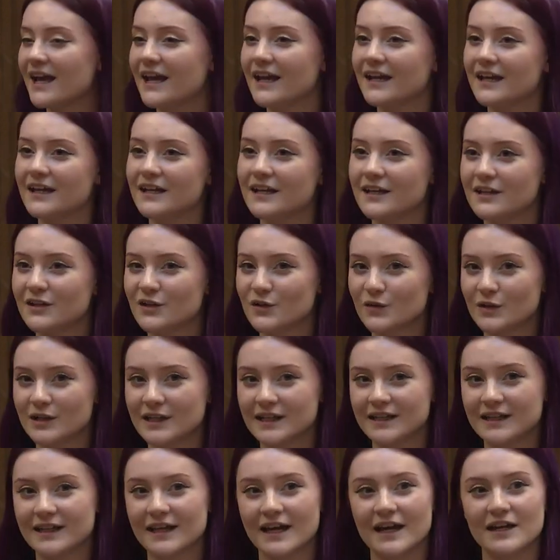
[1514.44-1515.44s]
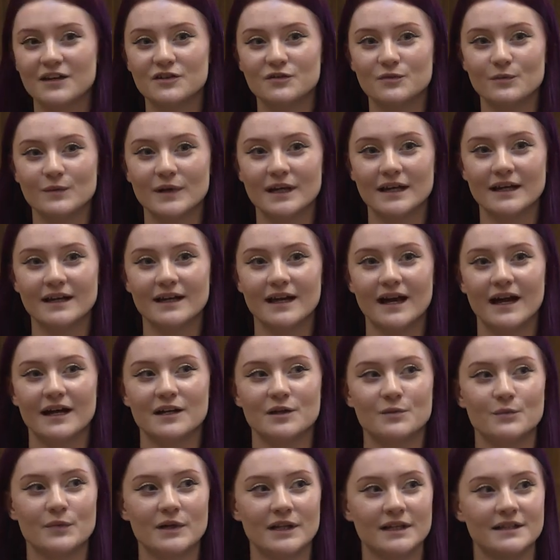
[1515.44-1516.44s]
it equally gave me
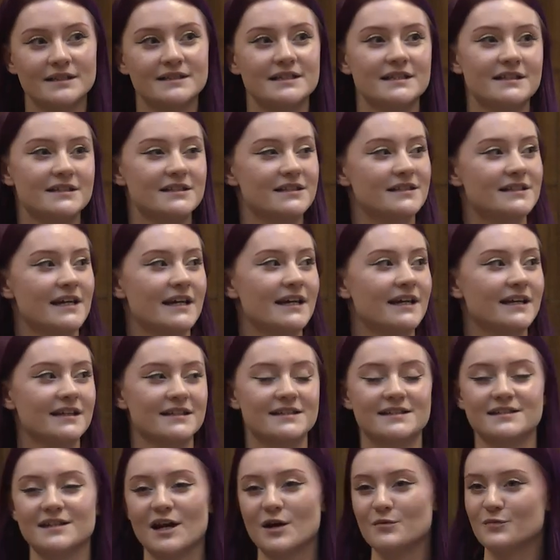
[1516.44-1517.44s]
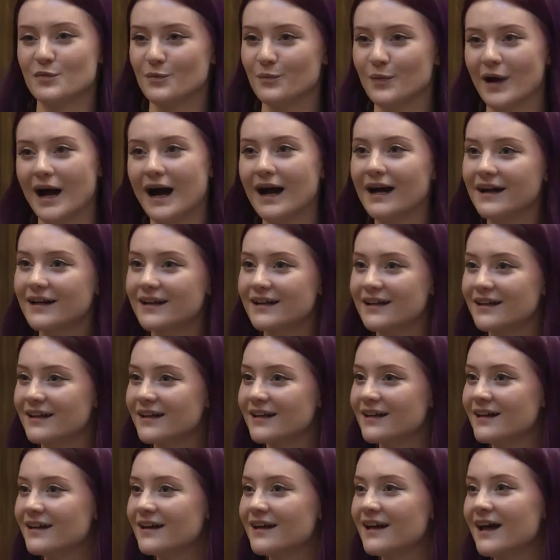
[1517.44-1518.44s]
an ability to take a step back.
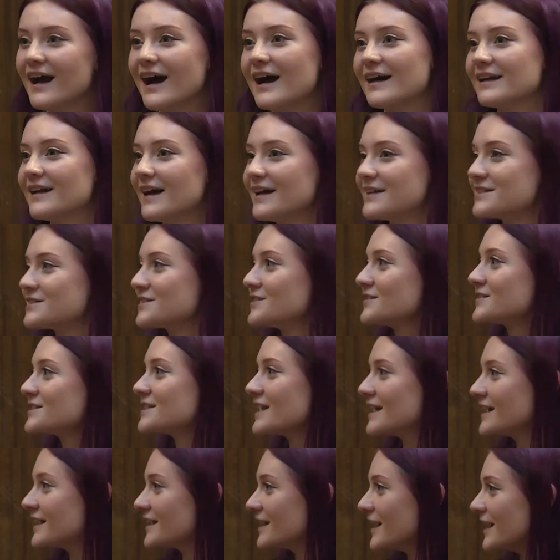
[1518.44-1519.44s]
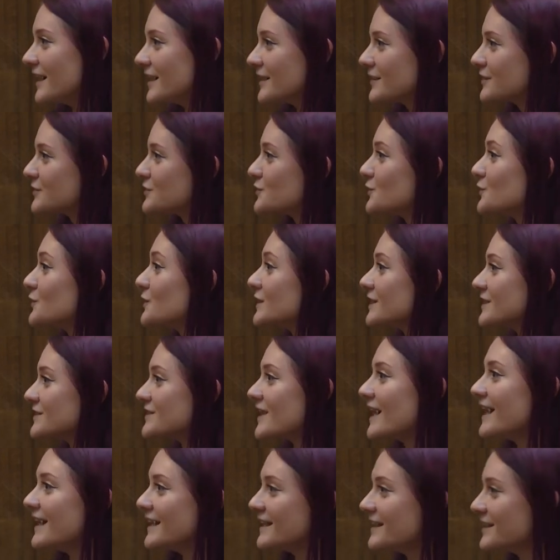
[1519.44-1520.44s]
And as you say, like talking
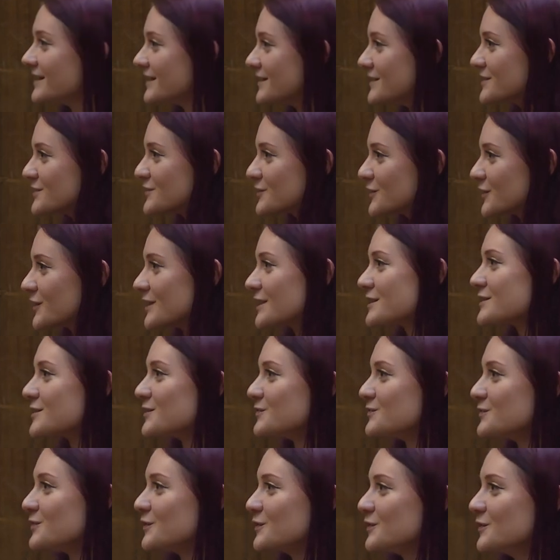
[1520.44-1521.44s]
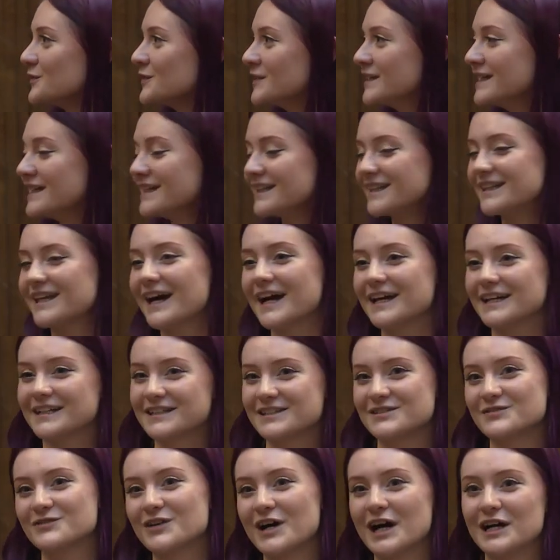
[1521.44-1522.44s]
to aliens, for example, that
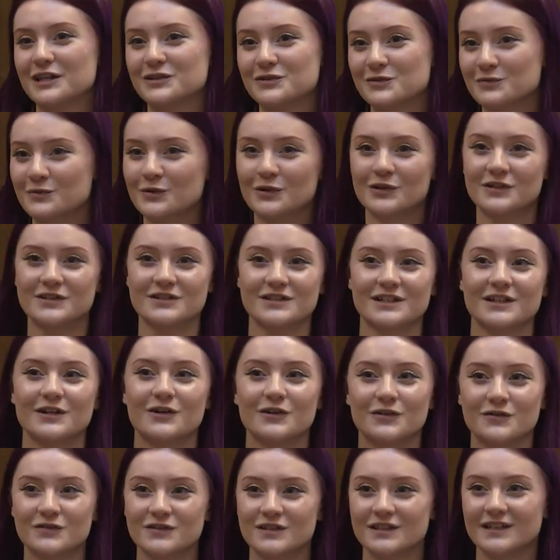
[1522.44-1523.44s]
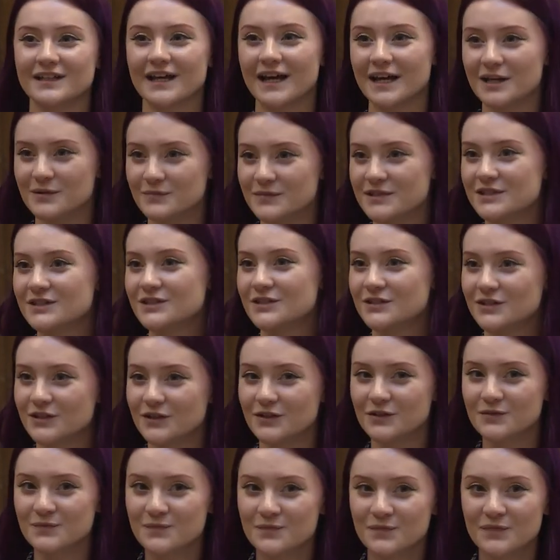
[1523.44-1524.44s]
is what anthropology often aims to
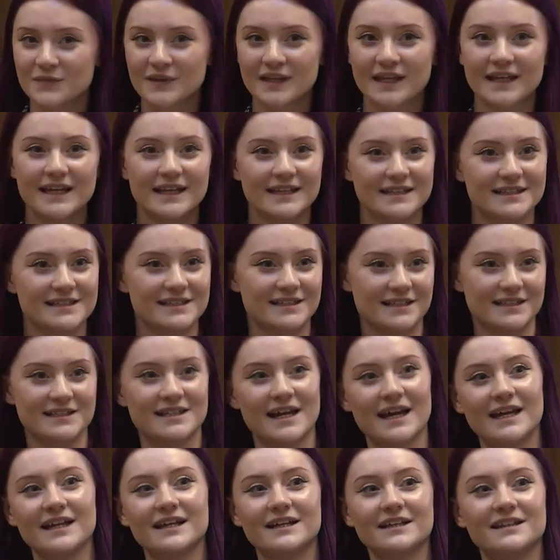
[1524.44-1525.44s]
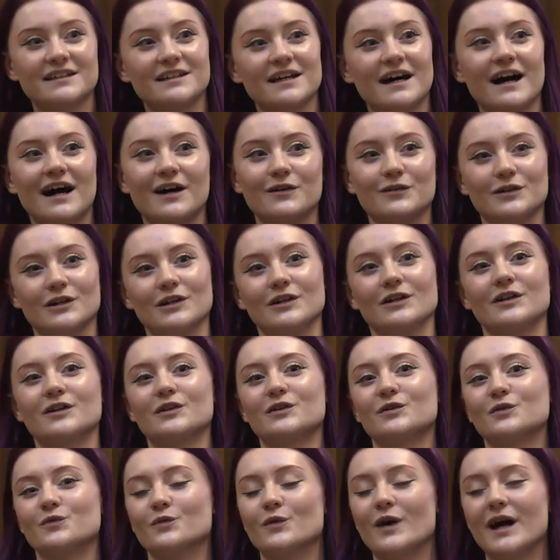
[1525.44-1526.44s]
do, is to take the
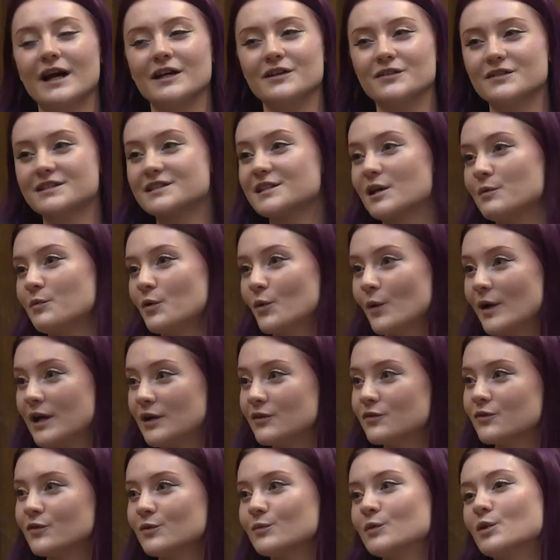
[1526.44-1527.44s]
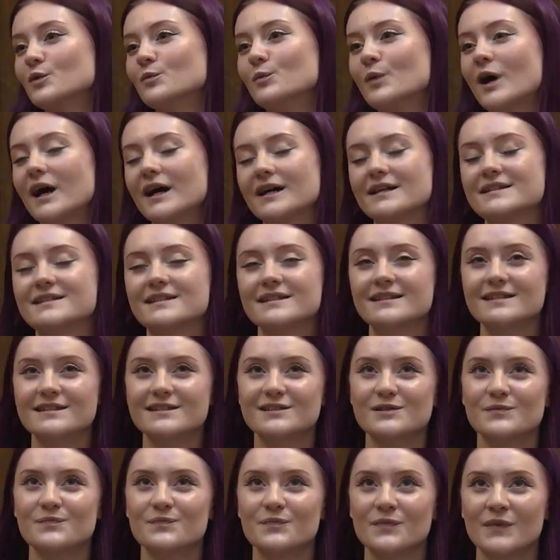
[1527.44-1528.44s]
outlook where you step away from your
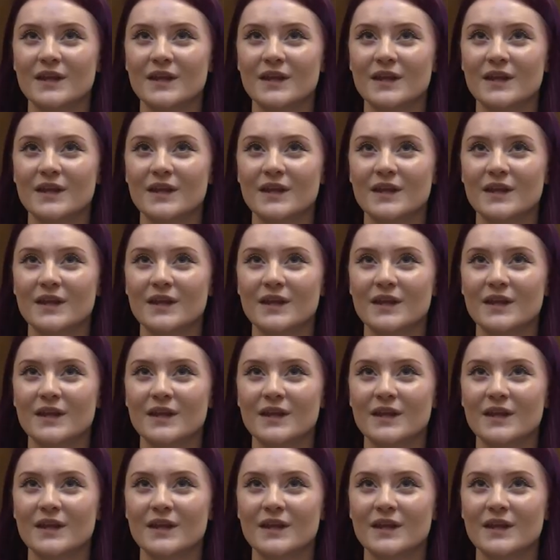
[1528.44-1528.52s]
biases.